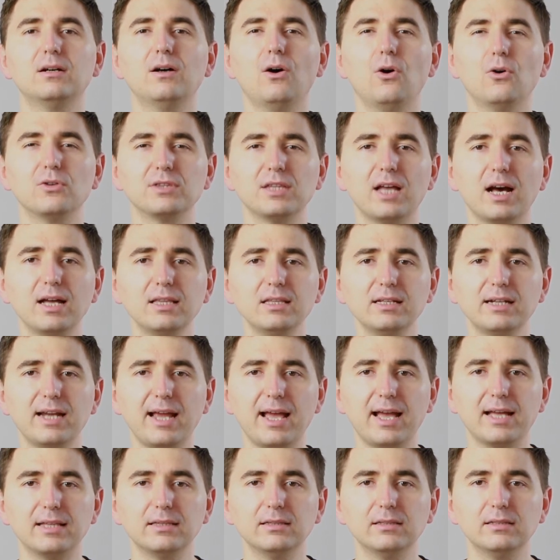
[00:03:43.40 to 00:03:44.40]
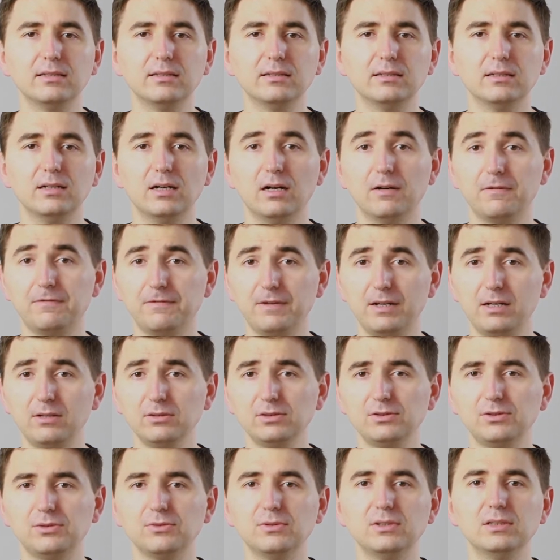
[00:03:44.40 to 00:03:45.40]
On the other hand, a fellow
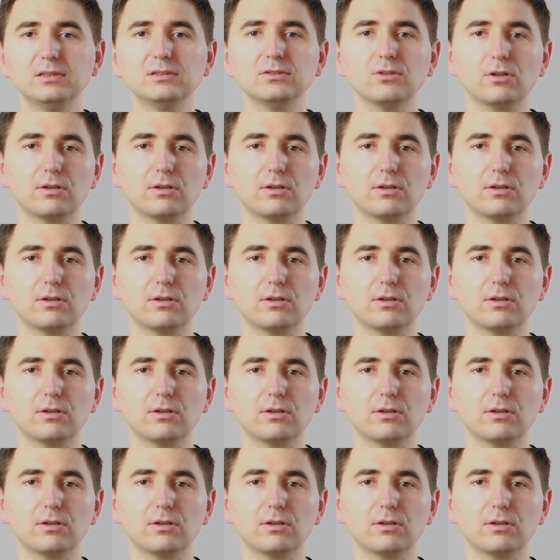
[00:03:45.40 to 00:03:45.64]
student